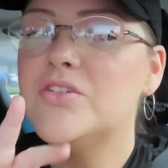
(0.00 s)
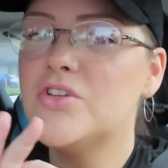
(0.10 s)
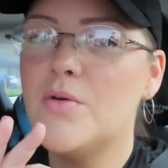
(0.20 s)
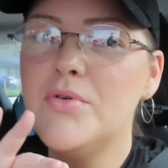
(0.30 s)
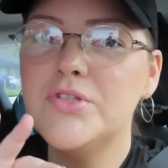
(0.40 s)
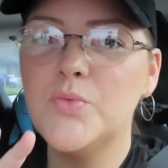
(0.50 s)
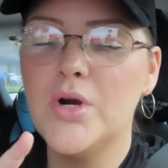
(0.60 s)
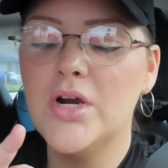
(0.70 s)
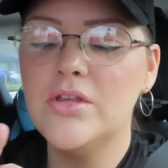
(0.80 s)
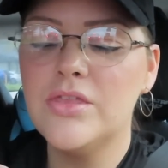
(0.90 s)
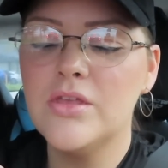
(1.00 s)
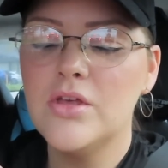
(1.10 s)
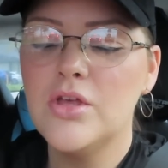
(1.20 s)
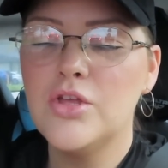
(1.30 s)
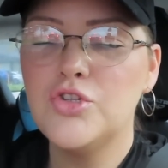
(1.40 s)
this is almost worth
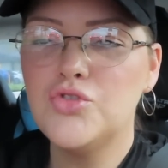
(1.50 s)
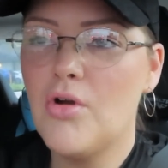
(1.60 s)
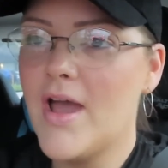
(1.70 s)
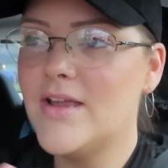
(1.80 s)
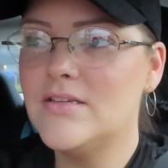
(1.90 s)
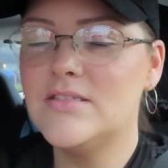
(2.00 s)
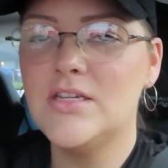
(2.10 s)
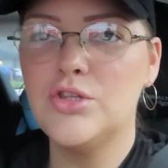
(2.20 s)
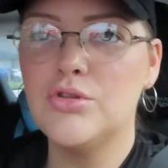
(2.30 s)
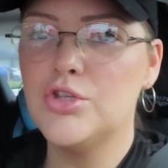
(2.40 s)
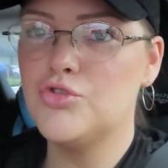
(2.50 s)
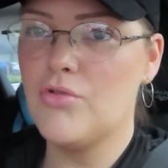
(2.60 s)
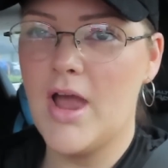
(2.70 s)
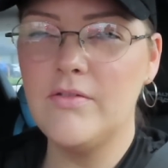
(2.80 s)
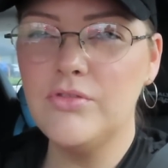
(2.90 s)
trying to sit through the
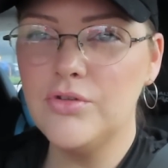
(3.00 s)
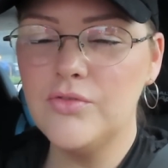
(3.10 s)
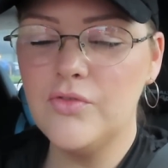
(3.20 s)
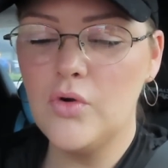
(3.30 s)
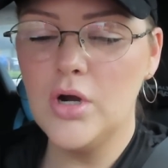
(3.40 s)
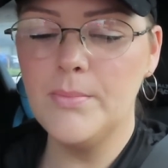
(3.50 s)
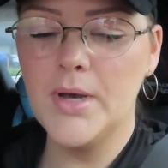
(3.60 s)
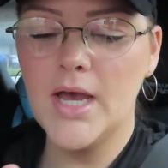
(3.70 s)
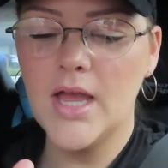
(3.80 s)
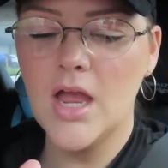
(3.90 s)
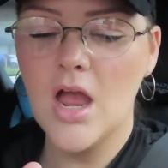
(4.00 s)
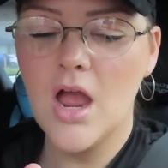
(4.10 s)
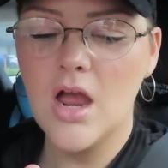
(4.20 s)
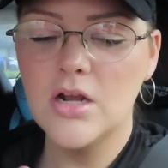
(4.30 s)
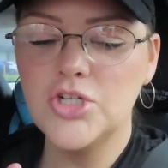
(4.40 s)
drive through for, but
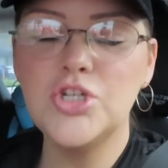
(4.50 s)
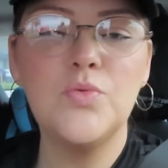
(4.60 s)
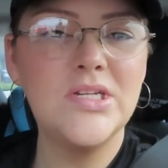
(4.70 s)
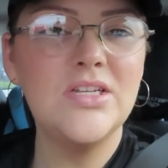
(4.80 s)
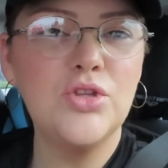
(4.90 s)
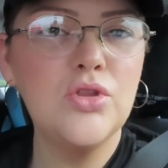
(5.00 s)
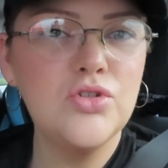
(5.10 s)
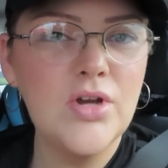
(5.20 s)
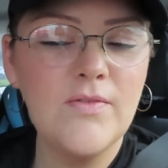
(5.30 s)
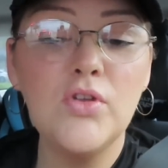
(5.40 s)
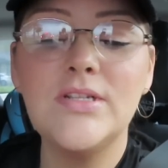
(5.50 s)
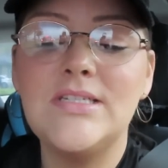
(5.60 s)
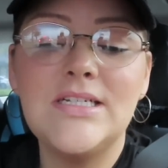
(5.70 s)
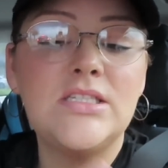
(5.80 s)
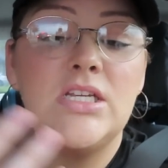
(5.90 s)
should we sit through the drive through
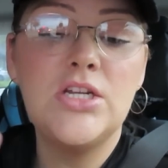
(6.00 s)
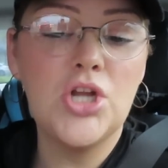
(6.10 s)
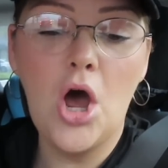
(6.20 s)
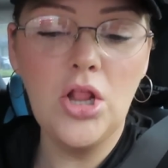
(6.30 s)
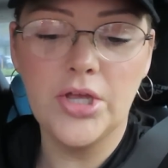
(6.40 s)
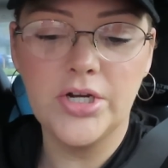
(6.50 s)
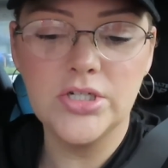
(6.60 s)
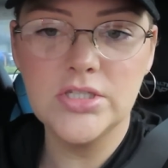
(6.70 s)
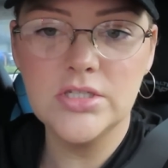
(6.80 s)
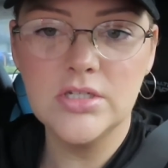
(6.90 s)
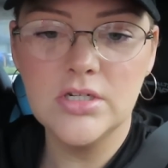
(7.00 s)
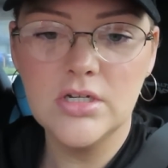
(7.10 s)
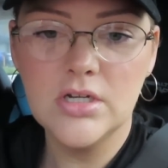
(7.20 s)
It's $16. $16.